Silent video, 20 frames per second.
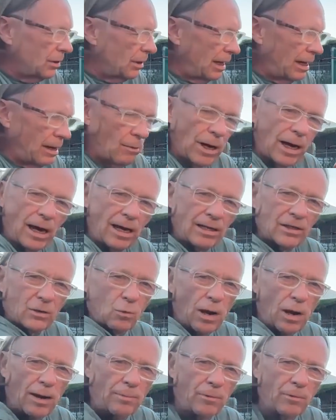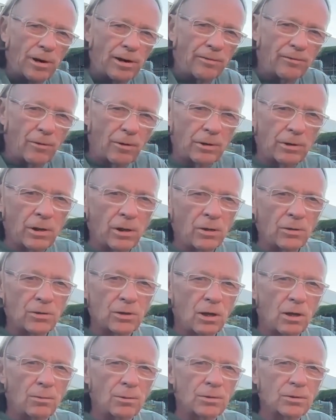Anyway, I swam the river in those
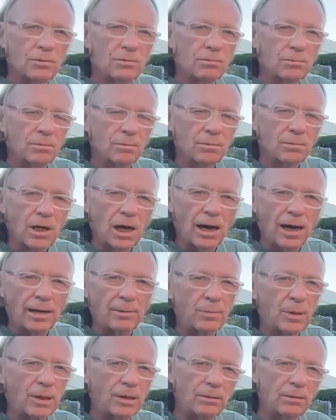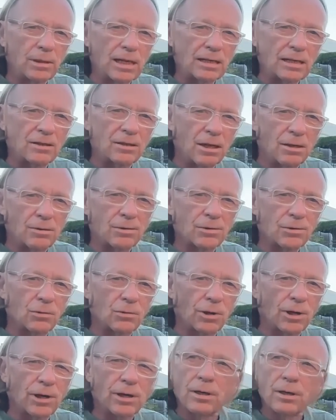and almost died, but that's another story.